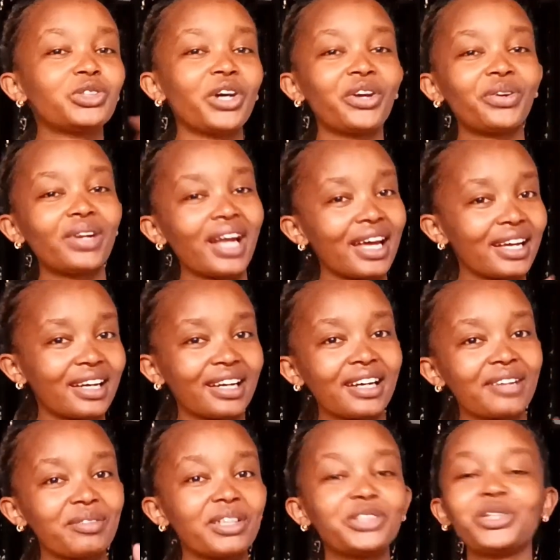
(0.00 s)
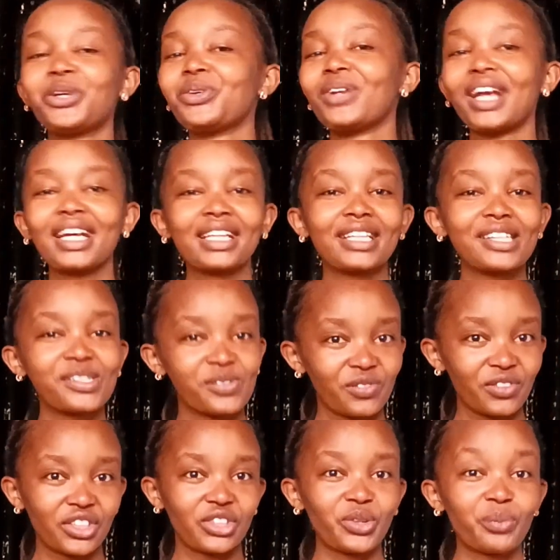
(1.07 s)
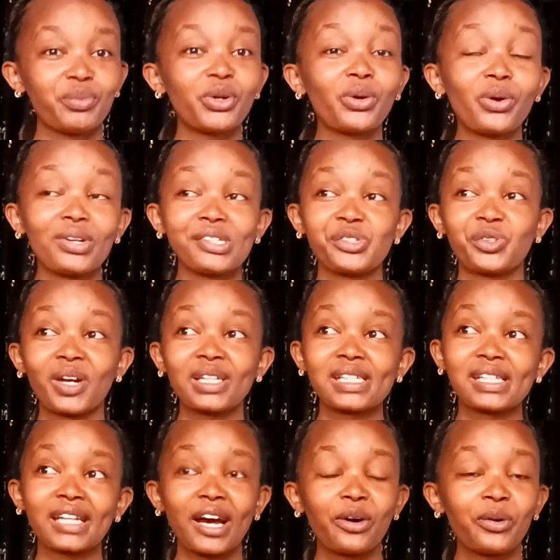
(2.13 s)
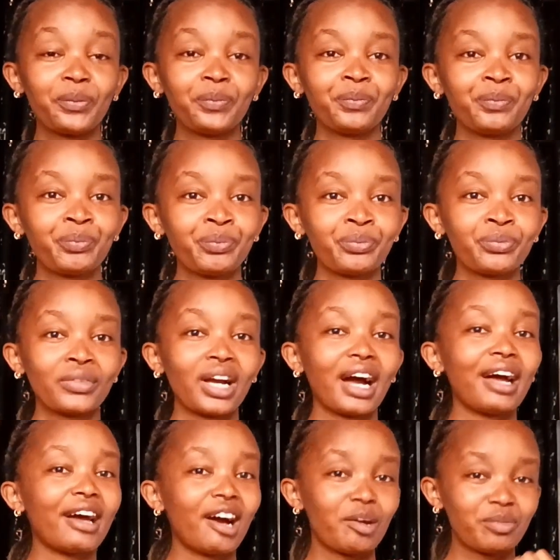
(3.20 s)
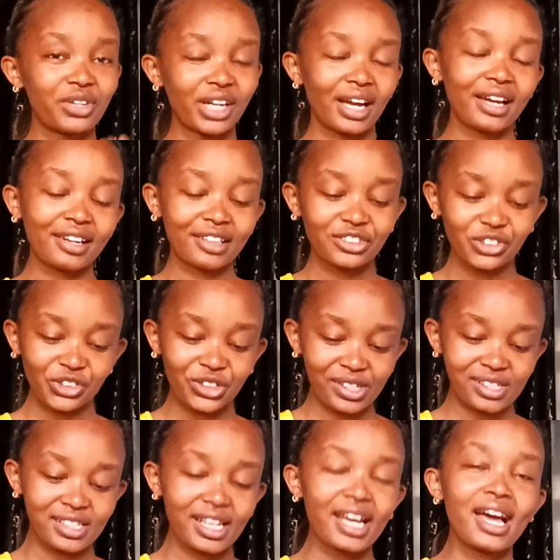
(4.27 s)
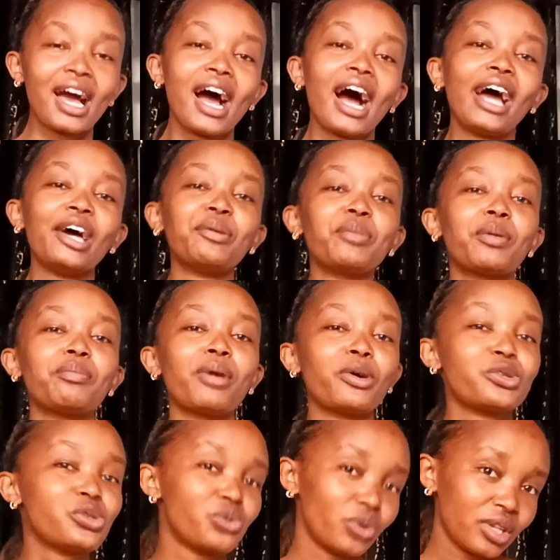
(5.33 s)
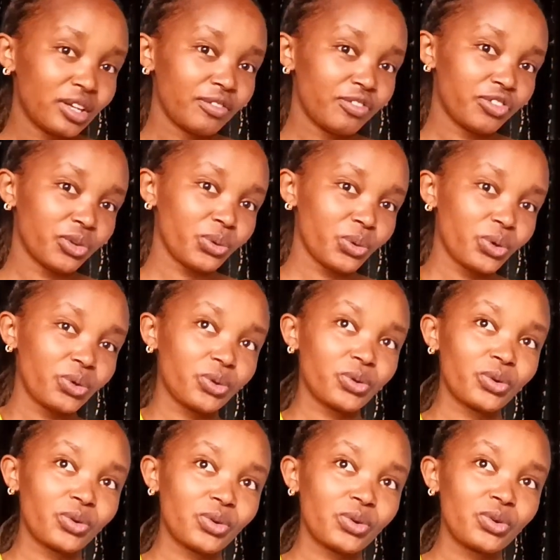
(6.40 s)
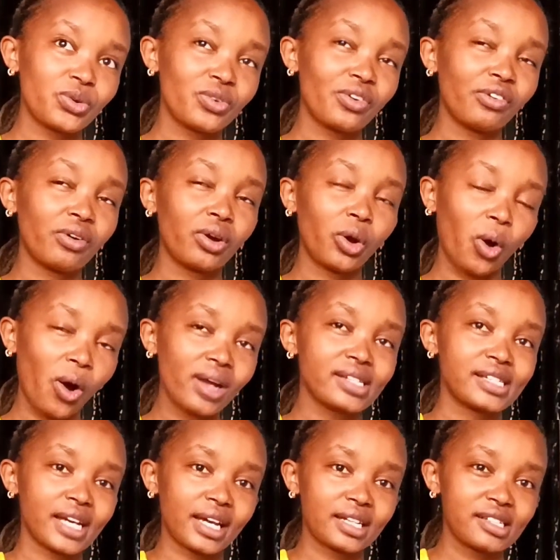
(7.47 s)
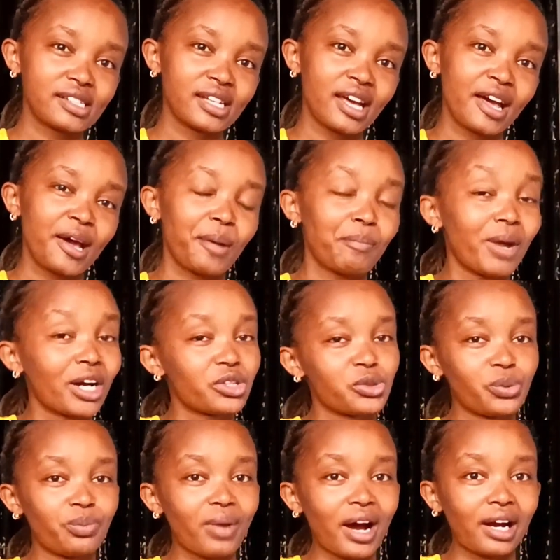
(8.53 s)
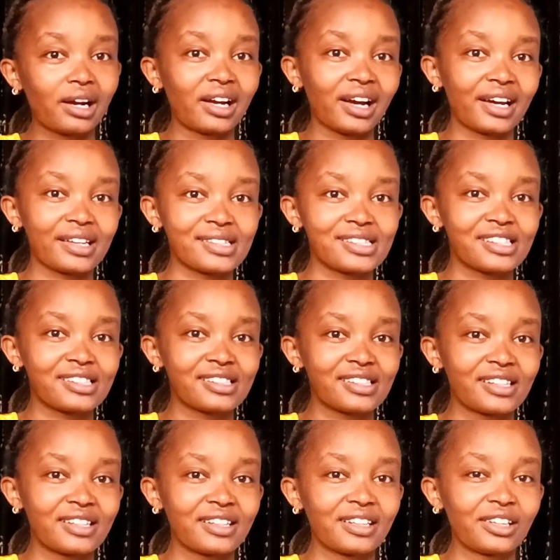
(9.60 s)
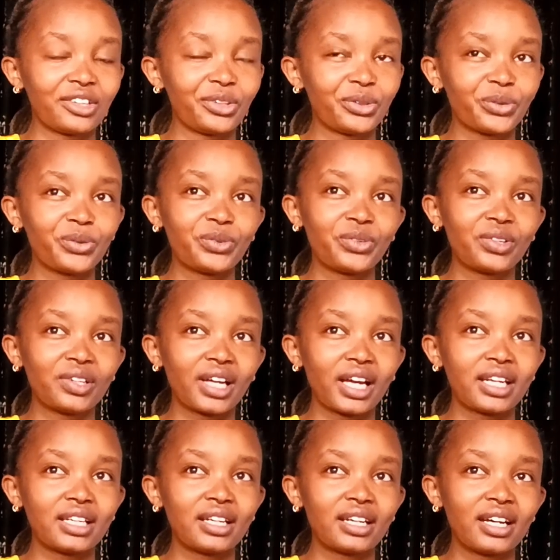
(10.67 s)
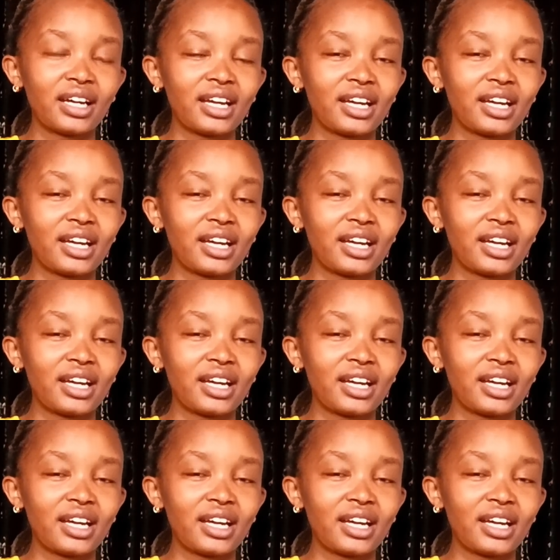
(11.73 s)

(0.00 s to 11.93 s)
sure you like this video, because right now I am re-energized. I am about to give you content back to back, guys. You know, and